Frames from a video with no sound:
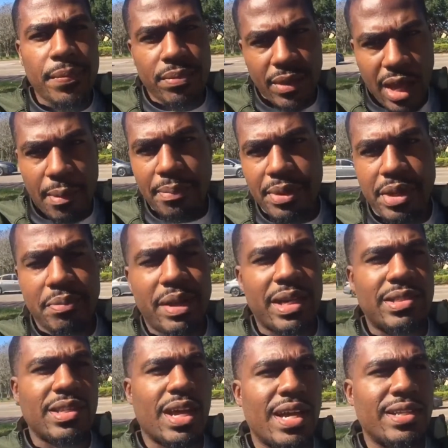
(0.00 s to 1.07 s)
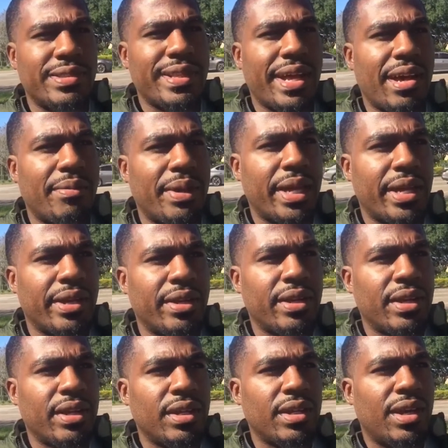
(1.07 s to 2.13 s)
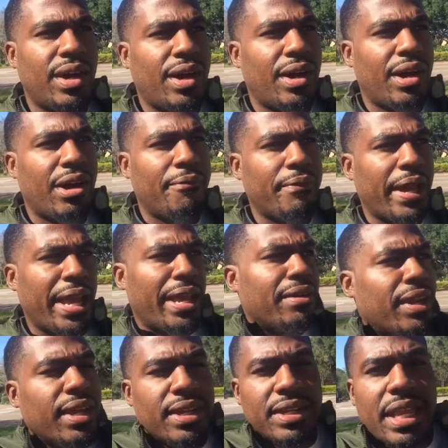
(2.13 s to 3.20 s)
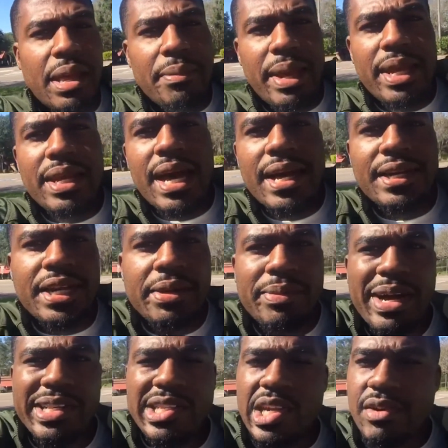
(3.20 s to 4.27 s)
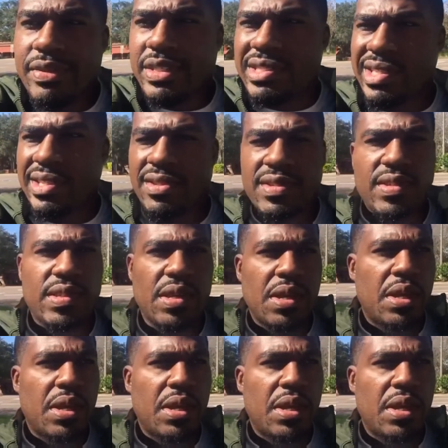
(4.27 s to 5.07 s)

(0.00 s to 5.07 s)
I'm putting my signs down, man. And they may not need my services